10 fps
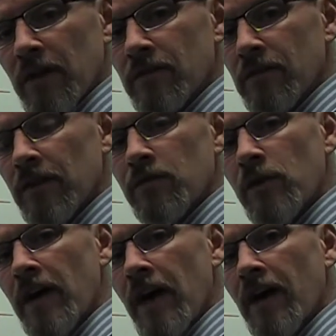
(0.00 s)
and see if
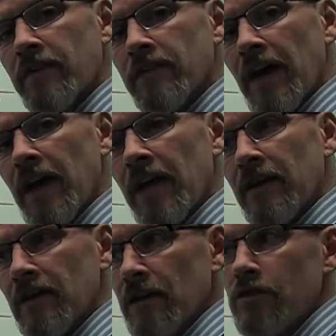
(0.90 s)
we have
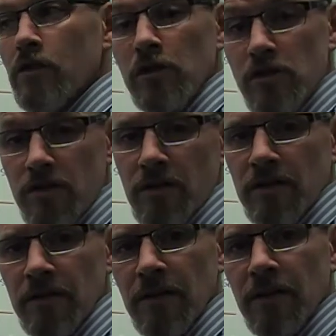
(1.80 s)
a solution
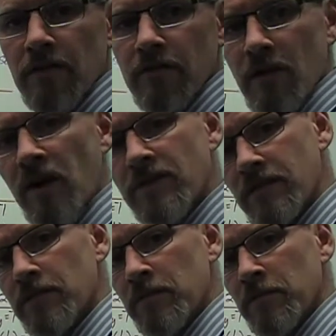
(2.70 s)
for our
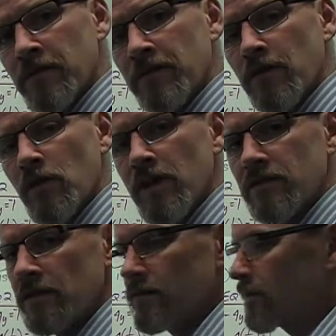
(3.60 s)
system of
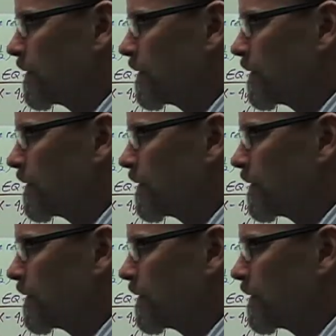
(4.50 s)
equations.